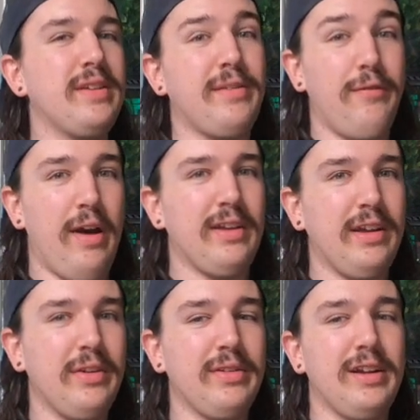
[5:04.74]
is the fat
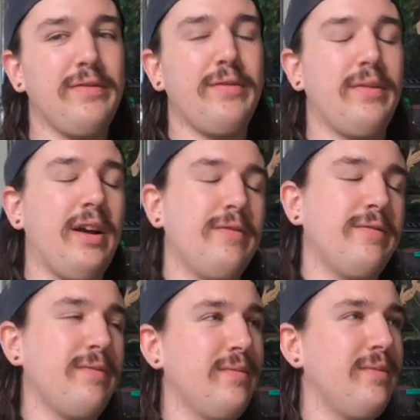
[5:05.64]
tails, and I've
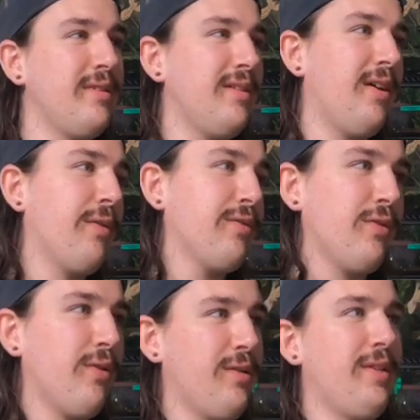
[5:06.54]

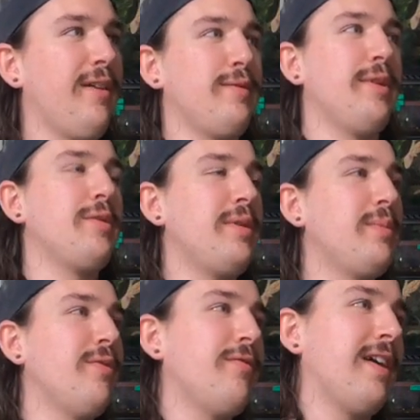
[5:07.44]
also heard that from other
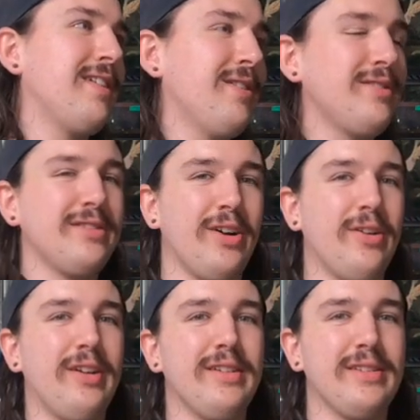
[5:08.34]
people. Fat tails just
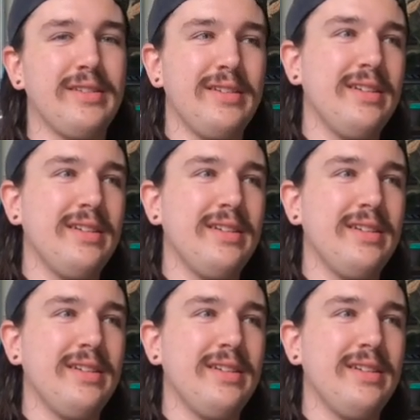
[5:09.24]
aren't as